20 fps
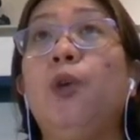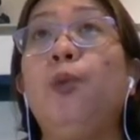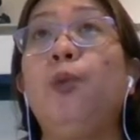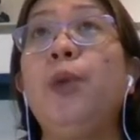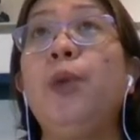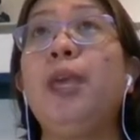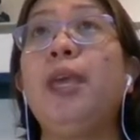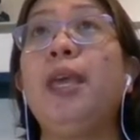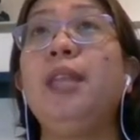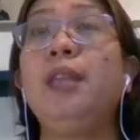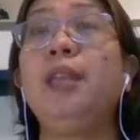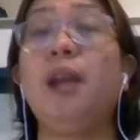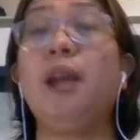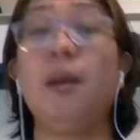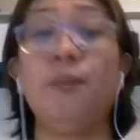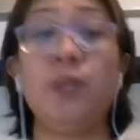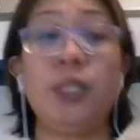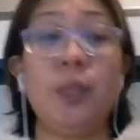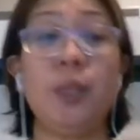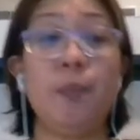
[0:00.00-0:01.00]
we can
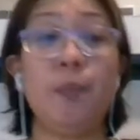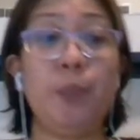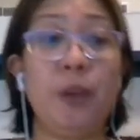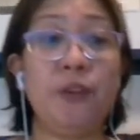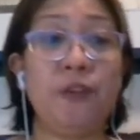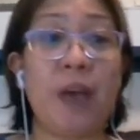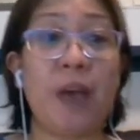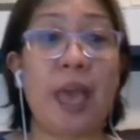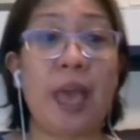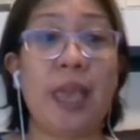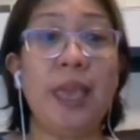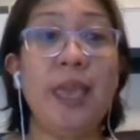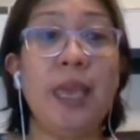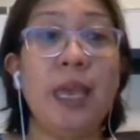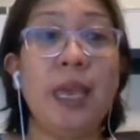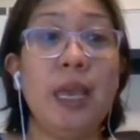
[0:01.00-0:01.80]
simplify.